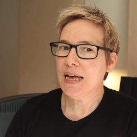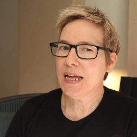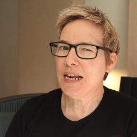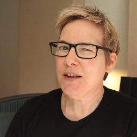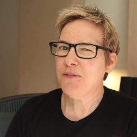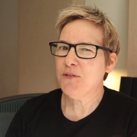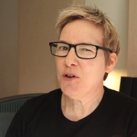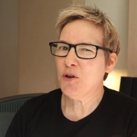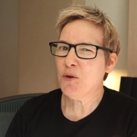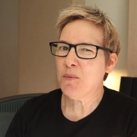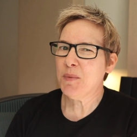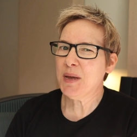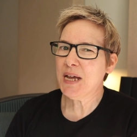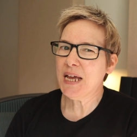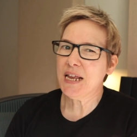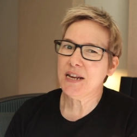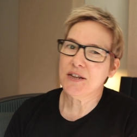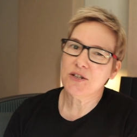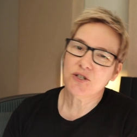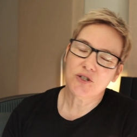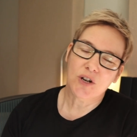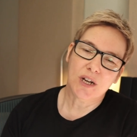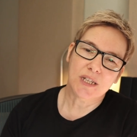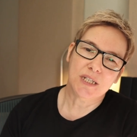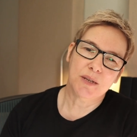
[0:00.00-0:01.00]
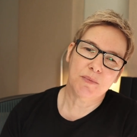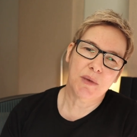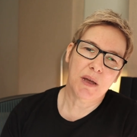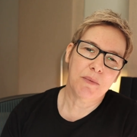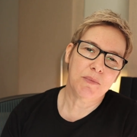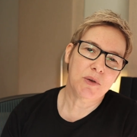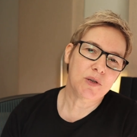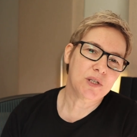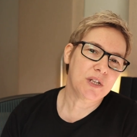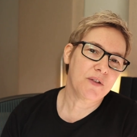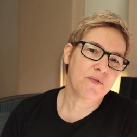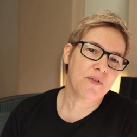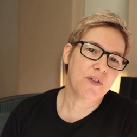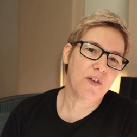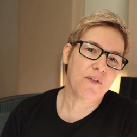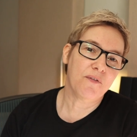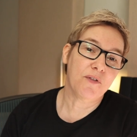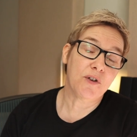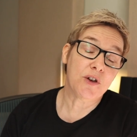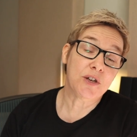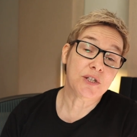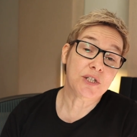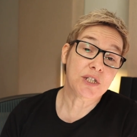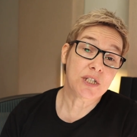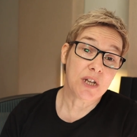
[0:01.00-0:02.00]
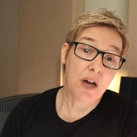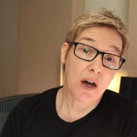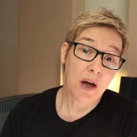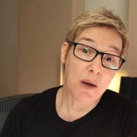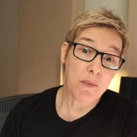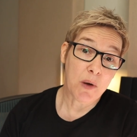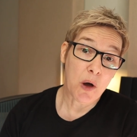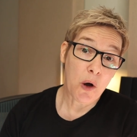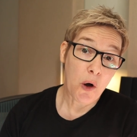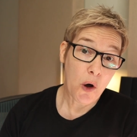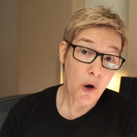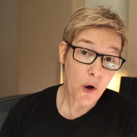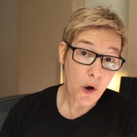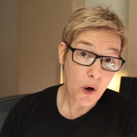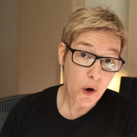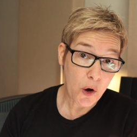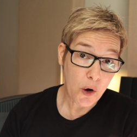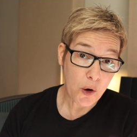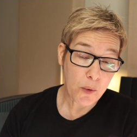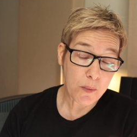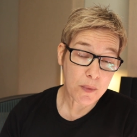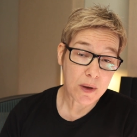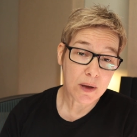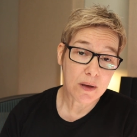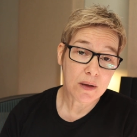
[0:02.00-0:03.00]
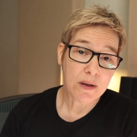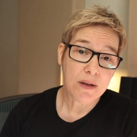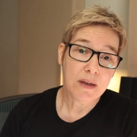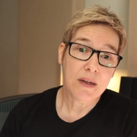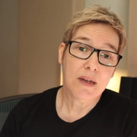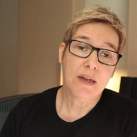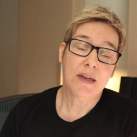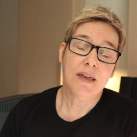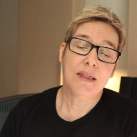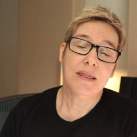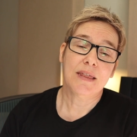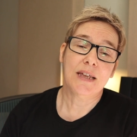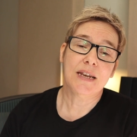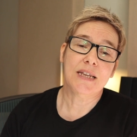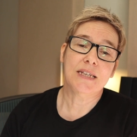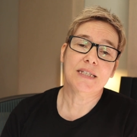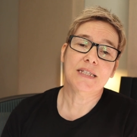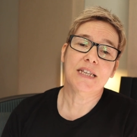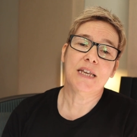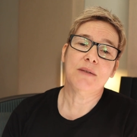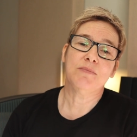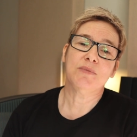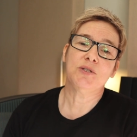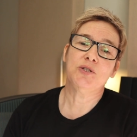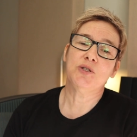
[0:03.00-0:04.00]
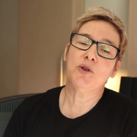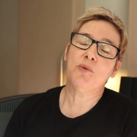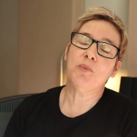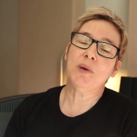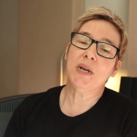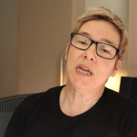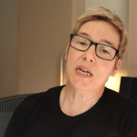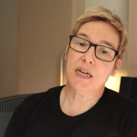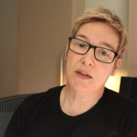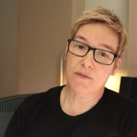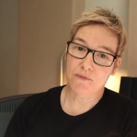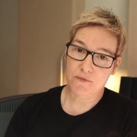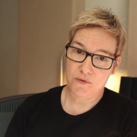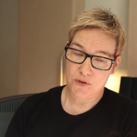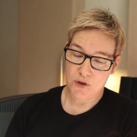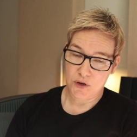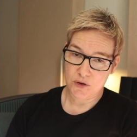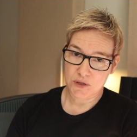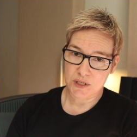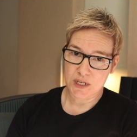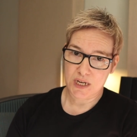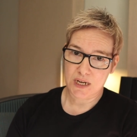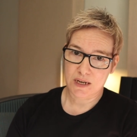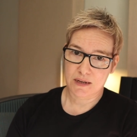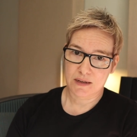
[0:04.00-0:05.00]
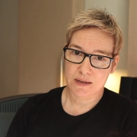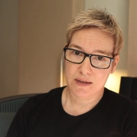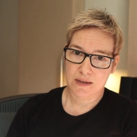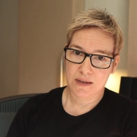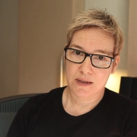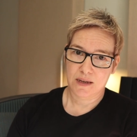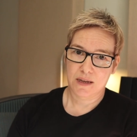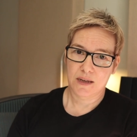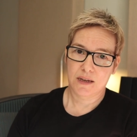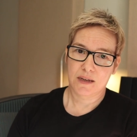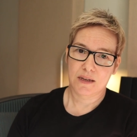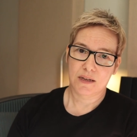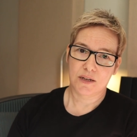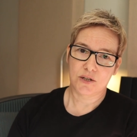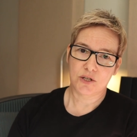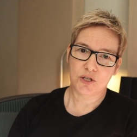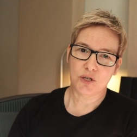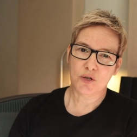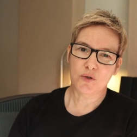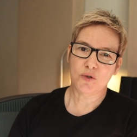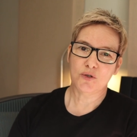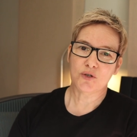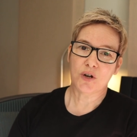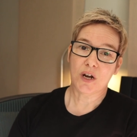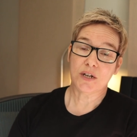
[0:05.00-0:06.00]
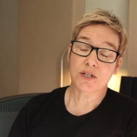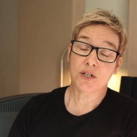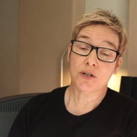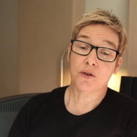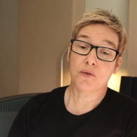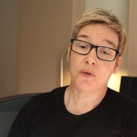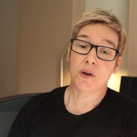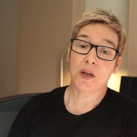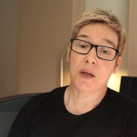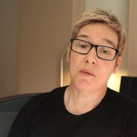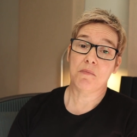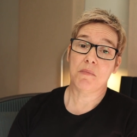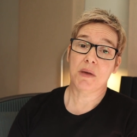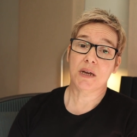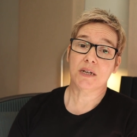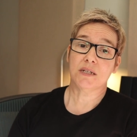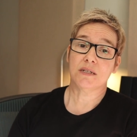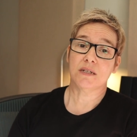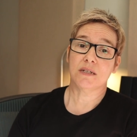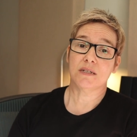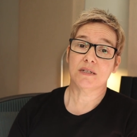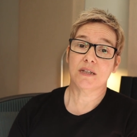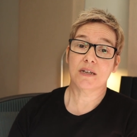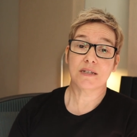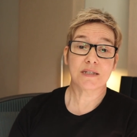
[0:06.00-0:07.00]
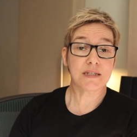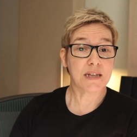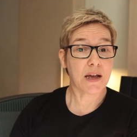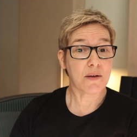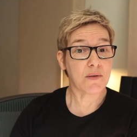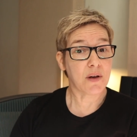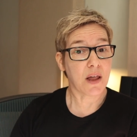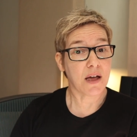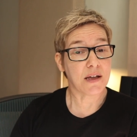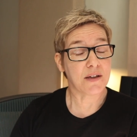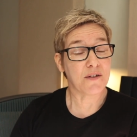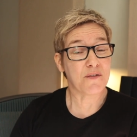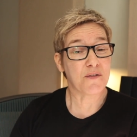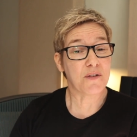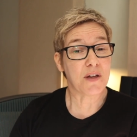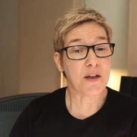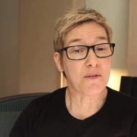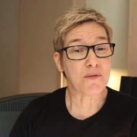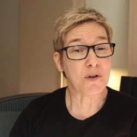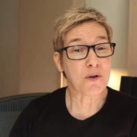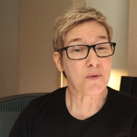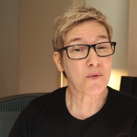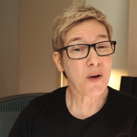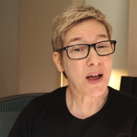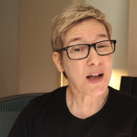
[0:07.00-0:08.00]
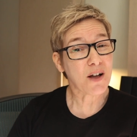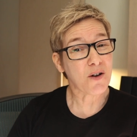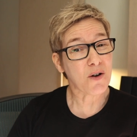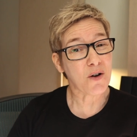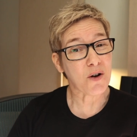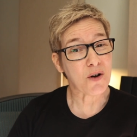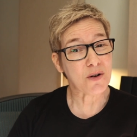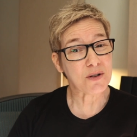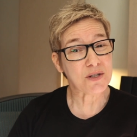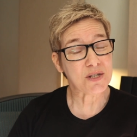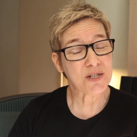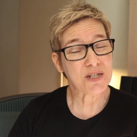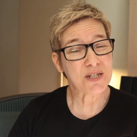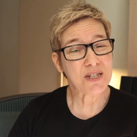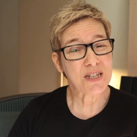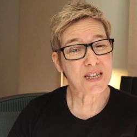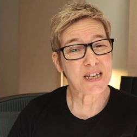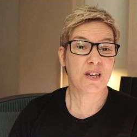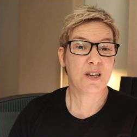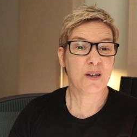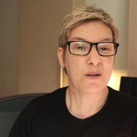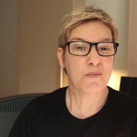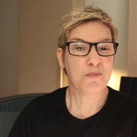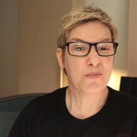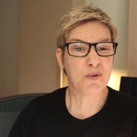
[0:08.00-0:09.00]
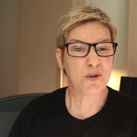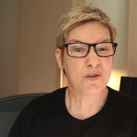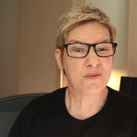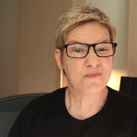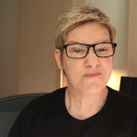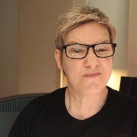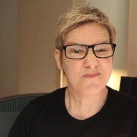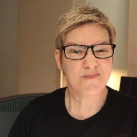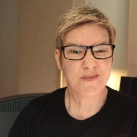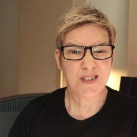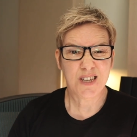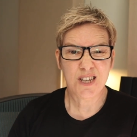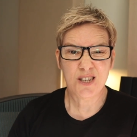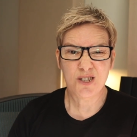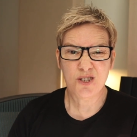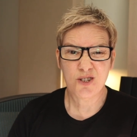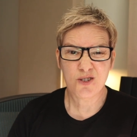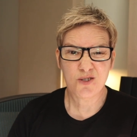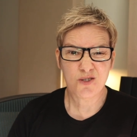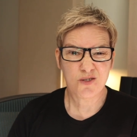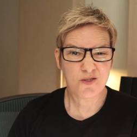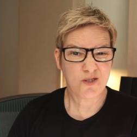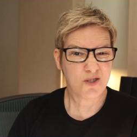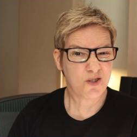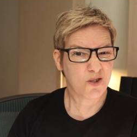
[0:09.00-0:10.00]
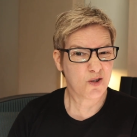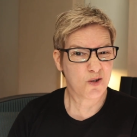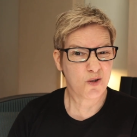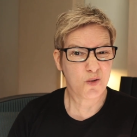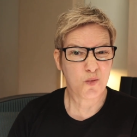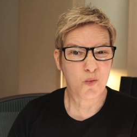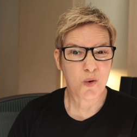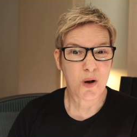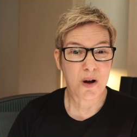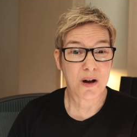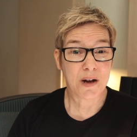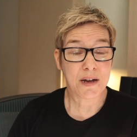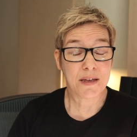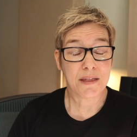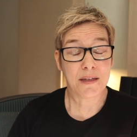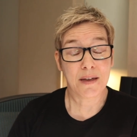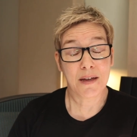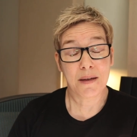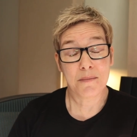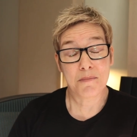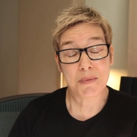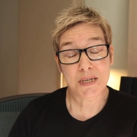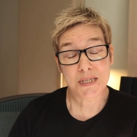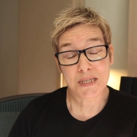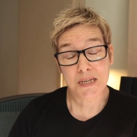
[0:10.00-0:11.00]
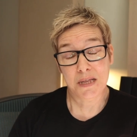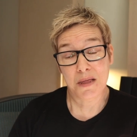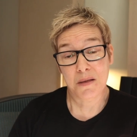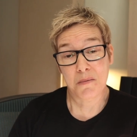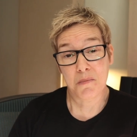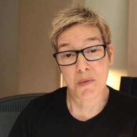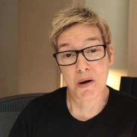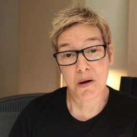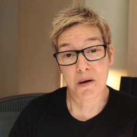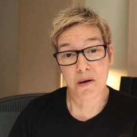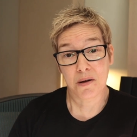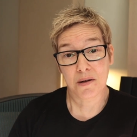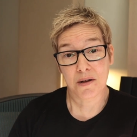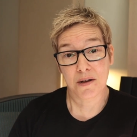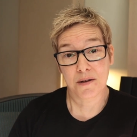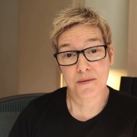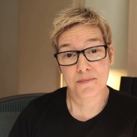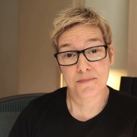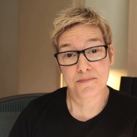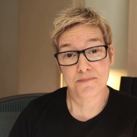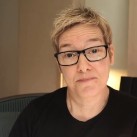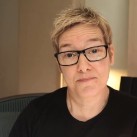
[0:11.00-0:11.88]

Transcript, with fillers: And if you're a beginner trying to make music for the first time at home, then it seems doubly confusing as you try to create mixes that sound like your favourite records, but you don't know why they're missing the mark.